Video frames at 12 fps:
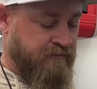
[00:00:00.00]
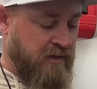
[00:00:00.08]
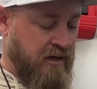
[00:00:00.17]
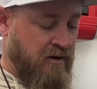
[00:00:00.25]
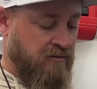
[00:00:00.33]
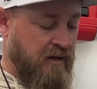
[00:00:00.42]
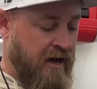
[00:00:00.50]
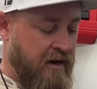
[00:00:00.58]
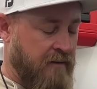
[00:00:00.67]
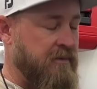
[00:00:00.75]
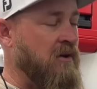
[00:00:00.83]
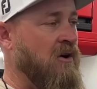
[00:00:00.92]
you know, line
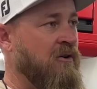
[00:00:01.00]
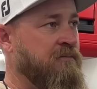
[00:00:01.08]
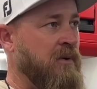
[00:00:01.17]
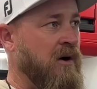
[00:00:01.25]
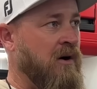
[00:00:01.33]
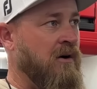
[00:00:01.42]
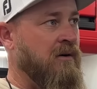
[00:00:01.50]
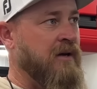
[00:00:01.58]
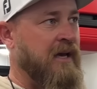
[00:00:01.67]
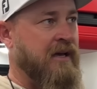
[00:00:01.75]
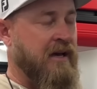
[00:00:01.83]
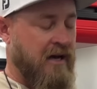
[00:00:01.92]
up the golf ball
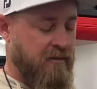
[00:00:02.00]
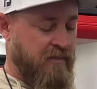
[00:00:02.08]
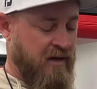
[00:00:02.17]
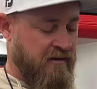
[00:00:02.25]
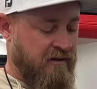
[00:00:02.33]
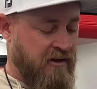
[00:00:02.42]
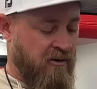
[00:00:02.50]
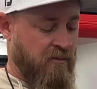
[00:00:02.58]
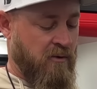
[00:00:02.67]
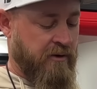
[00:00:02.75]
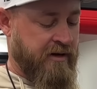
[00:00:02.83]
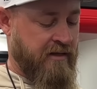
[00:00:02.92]
and kind of be a little
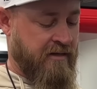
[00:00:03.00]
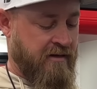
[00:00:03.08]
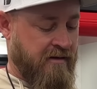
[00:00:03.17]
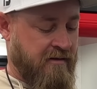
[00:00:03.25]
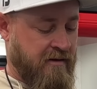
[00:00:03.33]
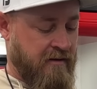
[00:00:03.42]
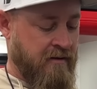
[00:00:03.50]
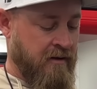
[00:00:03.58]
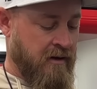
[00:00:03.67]
more consistent.